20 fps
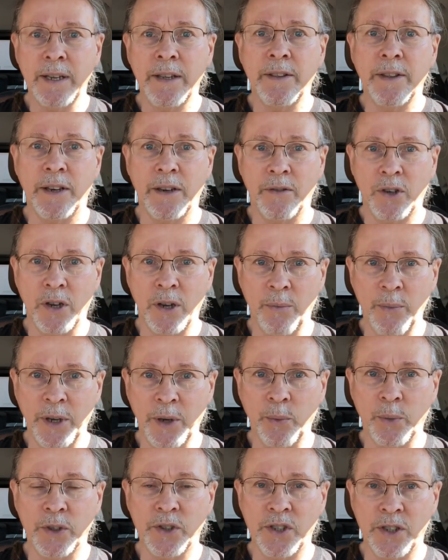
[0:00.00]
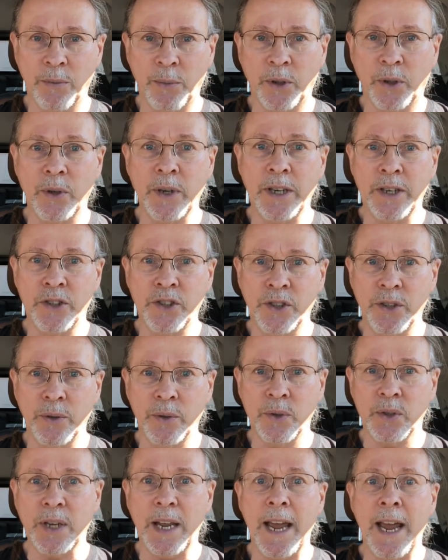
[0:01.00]
that have come in with similar
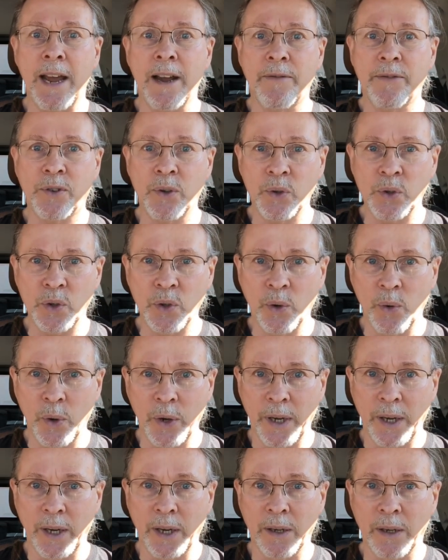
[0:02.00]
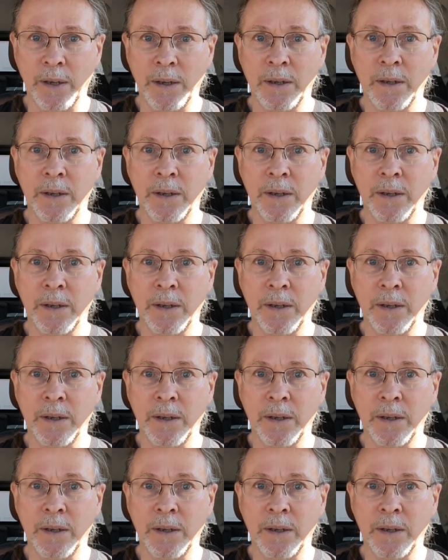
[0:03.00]
issues after doing